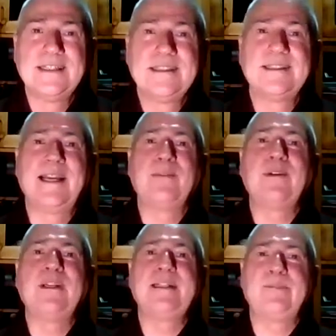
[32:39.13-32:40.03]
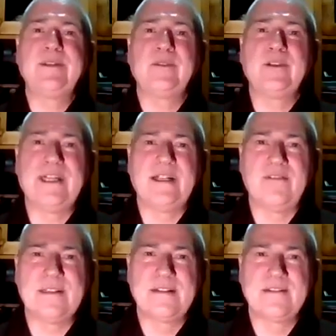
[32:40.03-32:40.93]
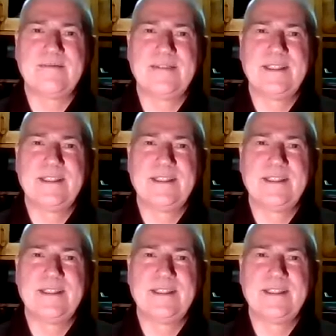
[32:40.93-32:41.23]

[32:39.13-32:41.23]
then we need to be more generous,